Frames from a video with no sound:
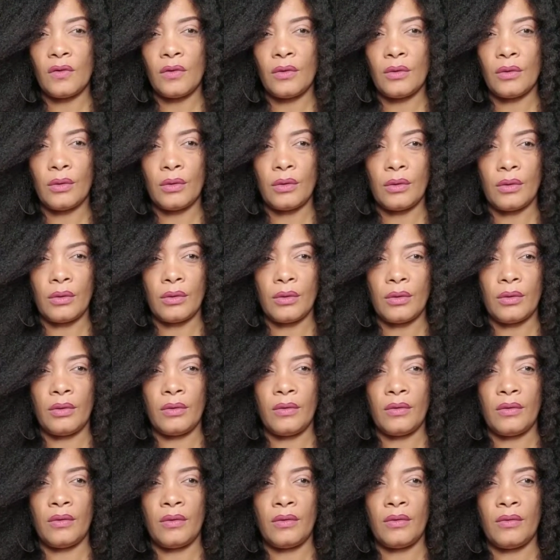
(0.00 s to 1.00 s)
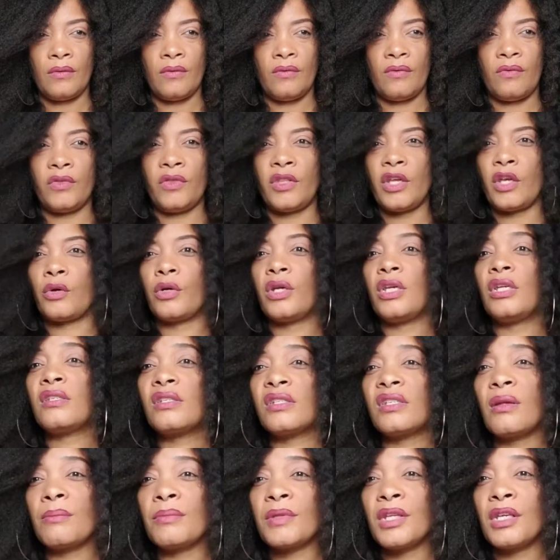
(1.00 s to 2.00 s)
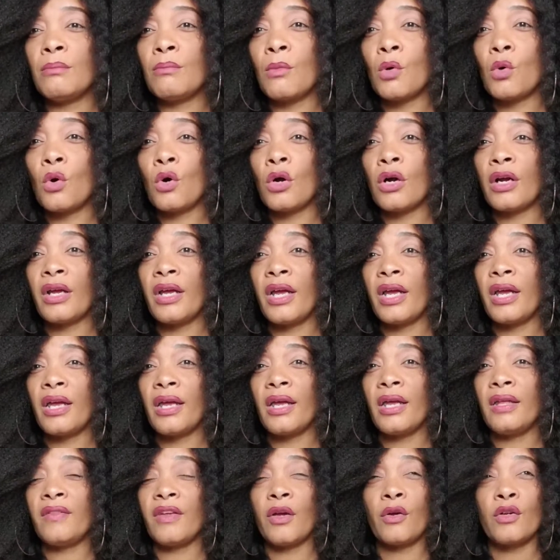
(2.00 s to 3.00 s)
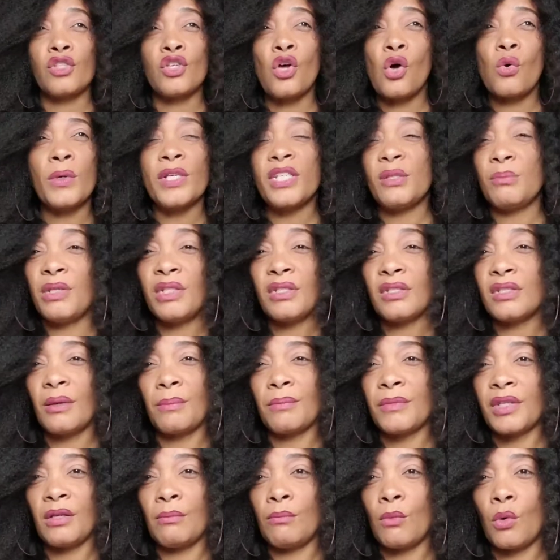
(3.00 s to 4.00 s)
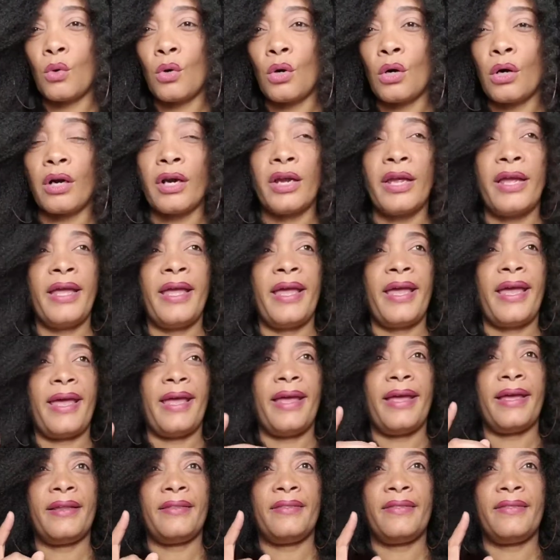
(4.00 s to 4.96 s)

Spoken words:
is there is something more. There has always been something more.